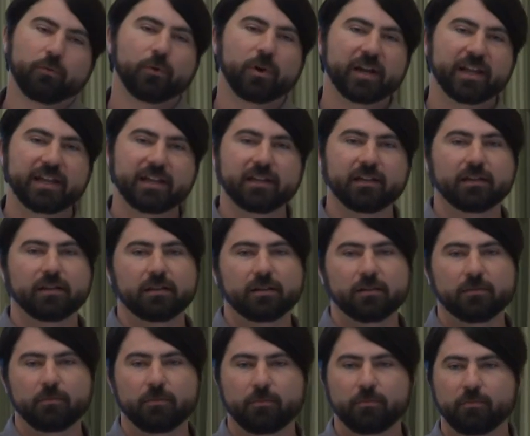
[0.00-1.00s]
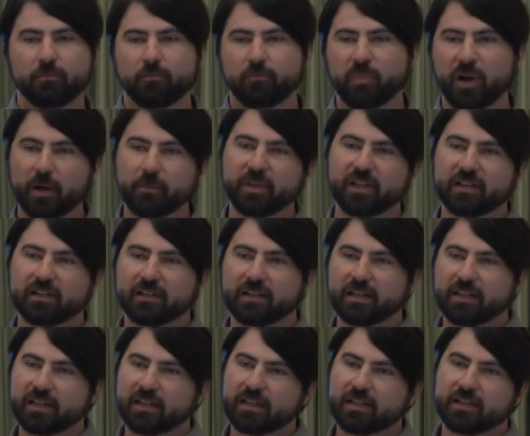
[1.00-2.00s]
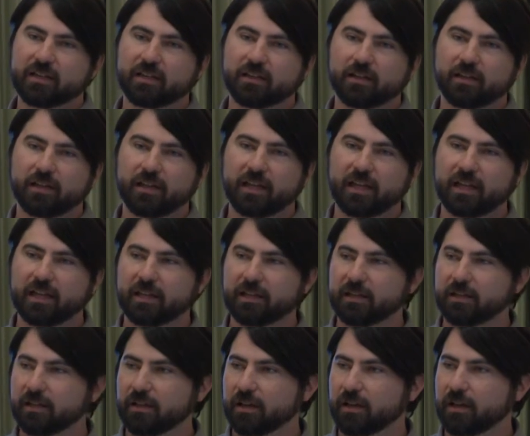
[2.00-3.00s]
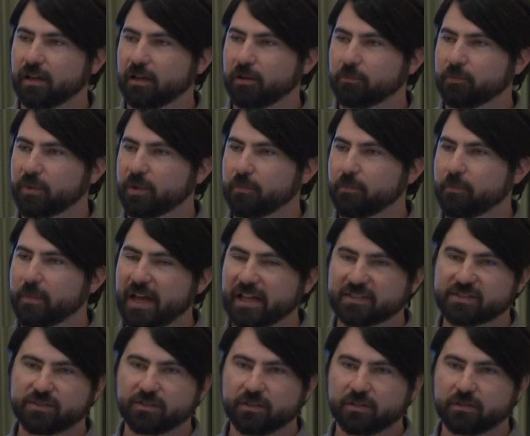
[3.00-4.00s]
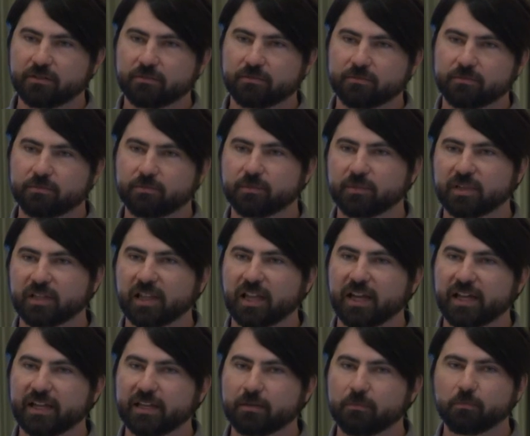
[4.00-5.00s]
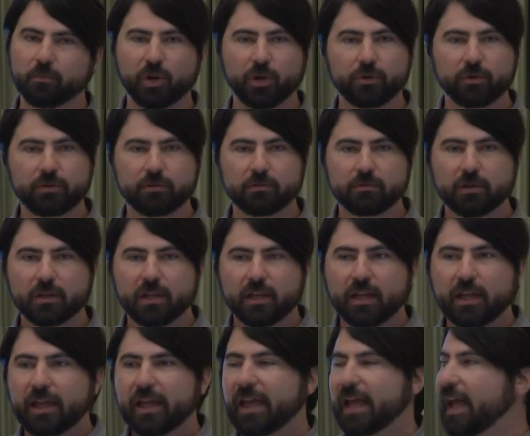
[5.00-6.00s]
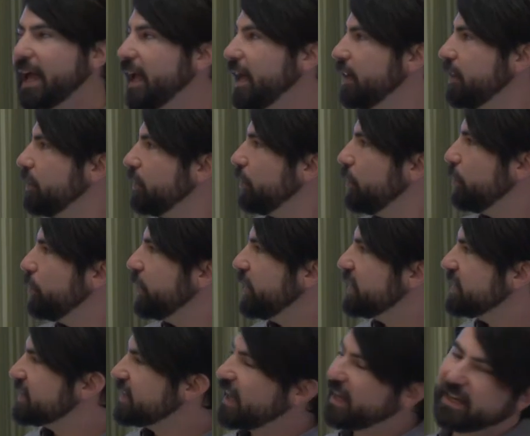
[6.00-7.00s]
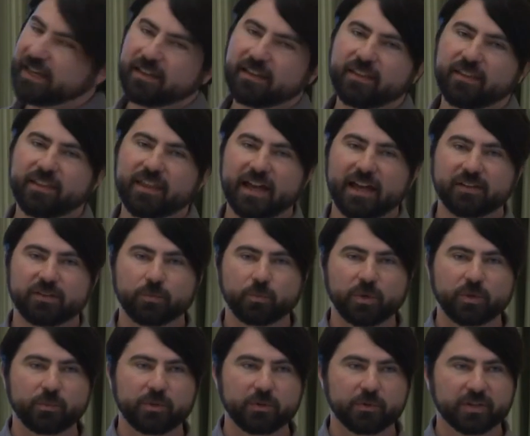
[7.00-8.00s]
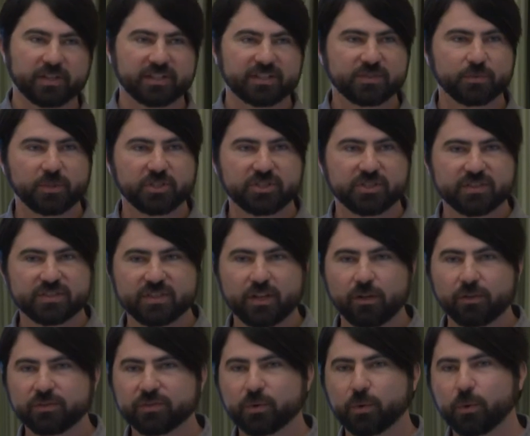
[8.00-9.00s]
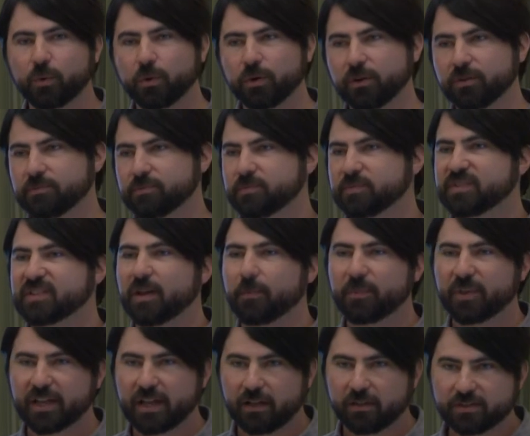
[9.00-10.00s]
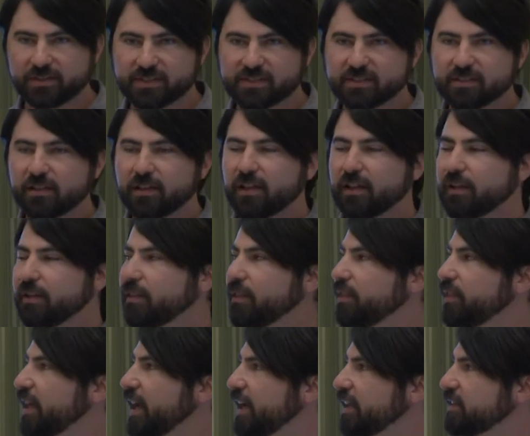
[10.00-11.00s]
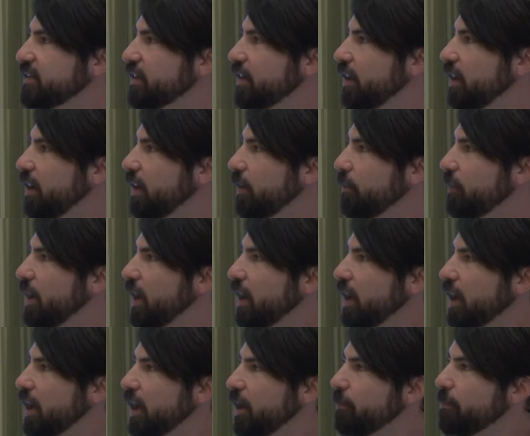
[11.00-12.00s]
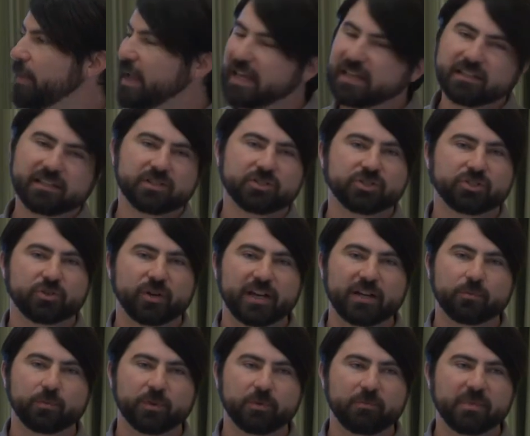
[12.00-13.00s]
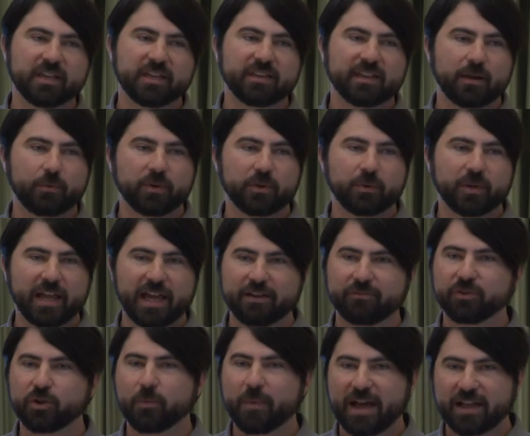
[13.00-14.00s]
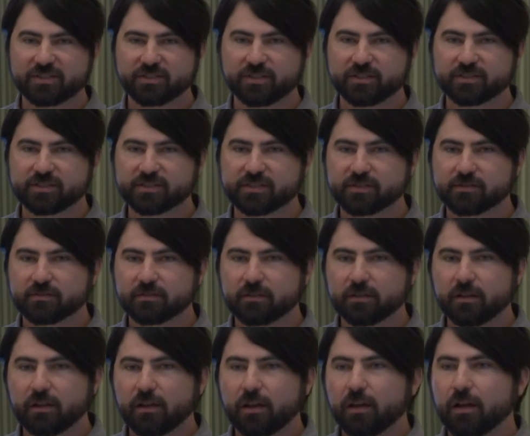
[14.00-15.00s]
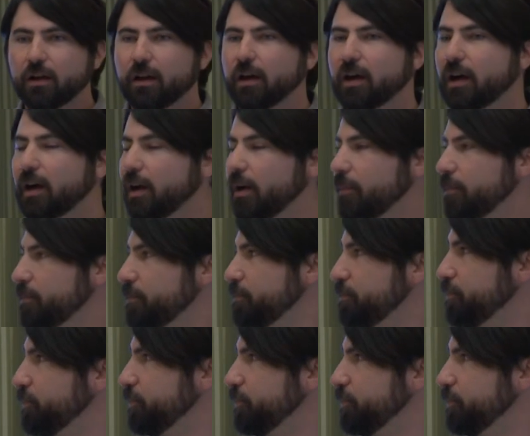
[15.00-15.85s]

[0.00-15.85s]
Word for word: running Puppet in a um, master client mode. And we decided that when we were going to switch to Salt or something else, that um, our main constraint would be that we would have no masters. Um,